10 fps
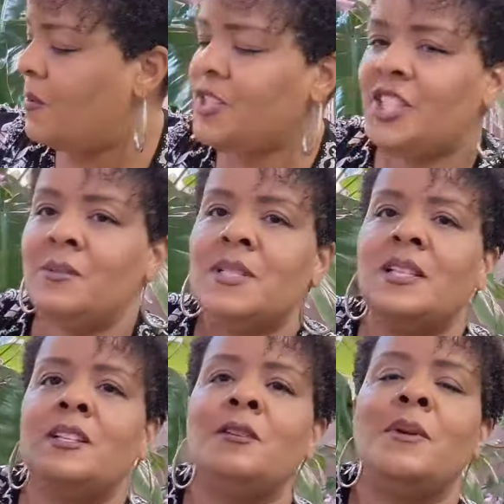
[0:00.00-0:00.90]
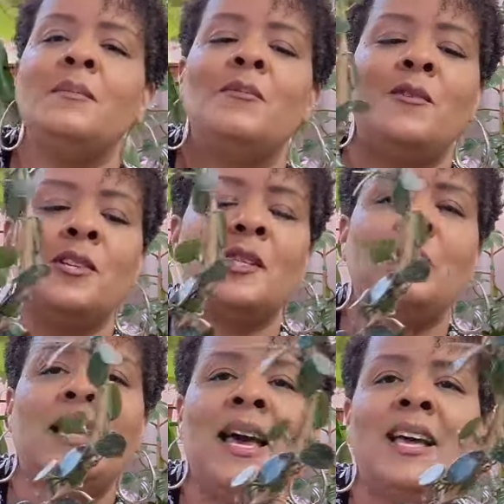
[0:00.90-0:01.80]
wish she was a little bit more
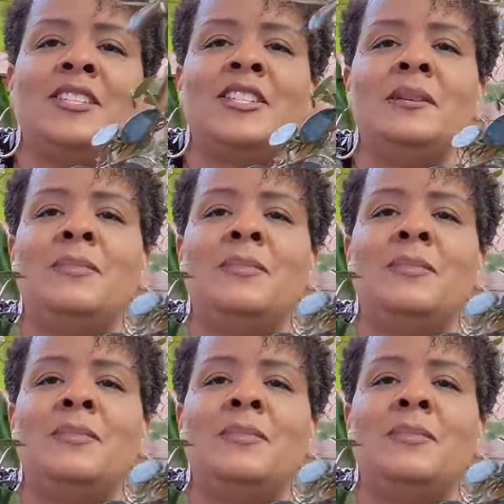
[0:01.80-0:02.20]
splashy,